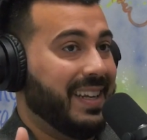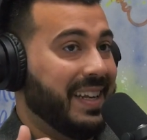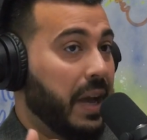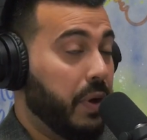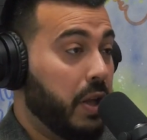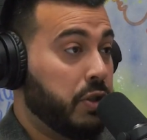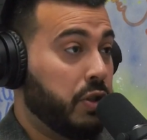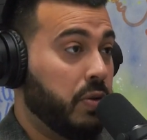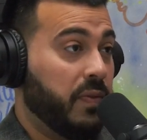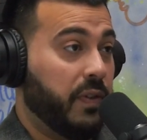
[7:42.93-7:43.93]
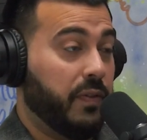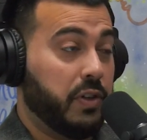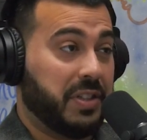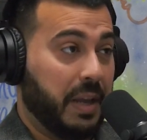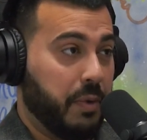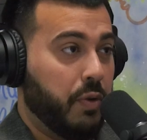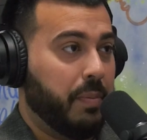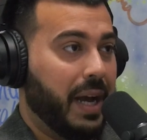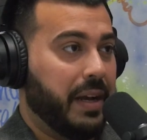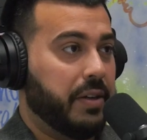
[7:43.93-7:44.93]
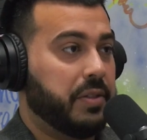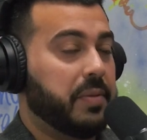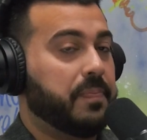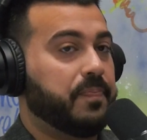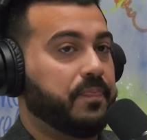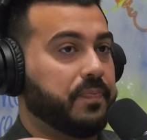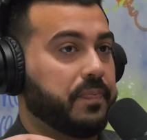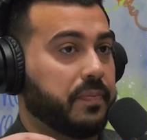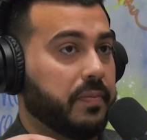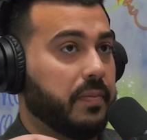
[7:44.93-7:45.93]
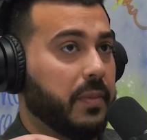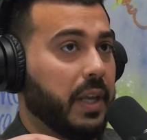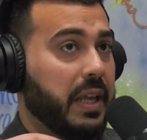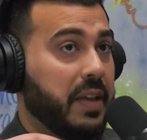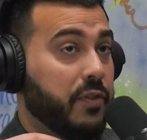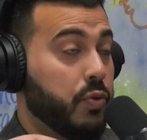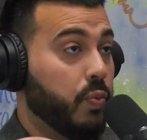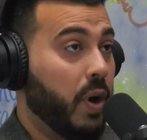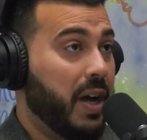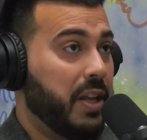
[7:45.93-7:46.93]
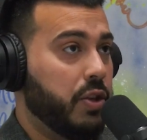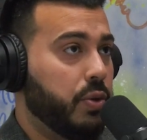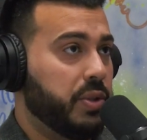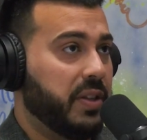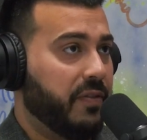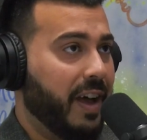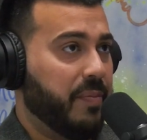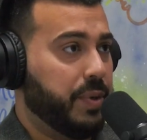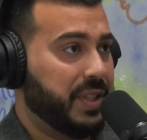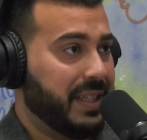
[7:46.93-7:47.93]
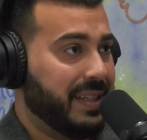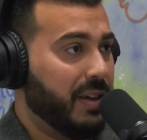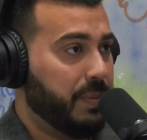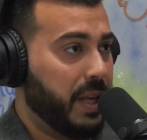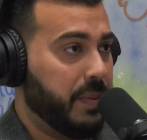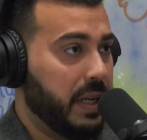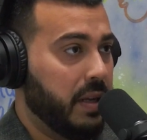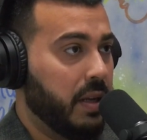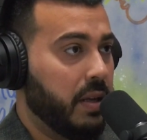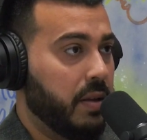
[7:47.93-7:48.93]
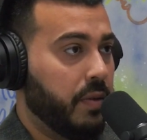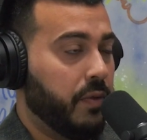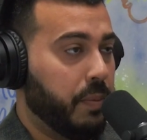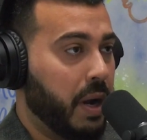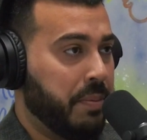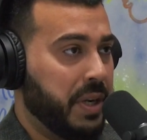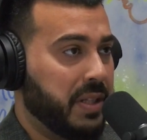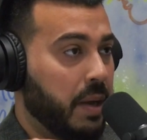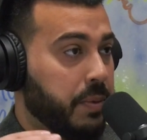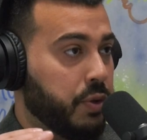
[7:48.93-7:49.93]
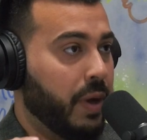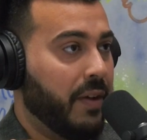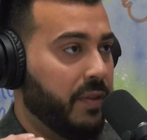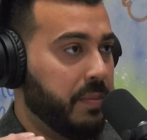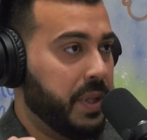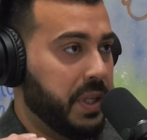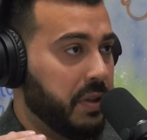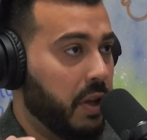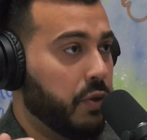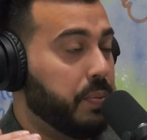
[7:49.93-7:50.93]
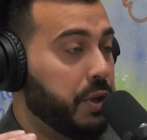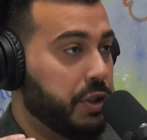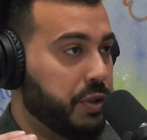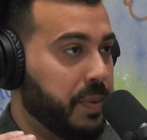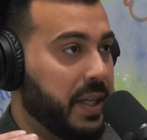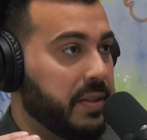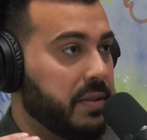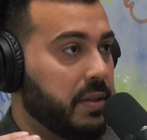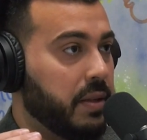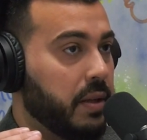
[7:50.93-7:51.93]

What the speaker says: Now, also for first-time home buyers, if you want to use the 5% down payment for properties up to $500,000 purchase price,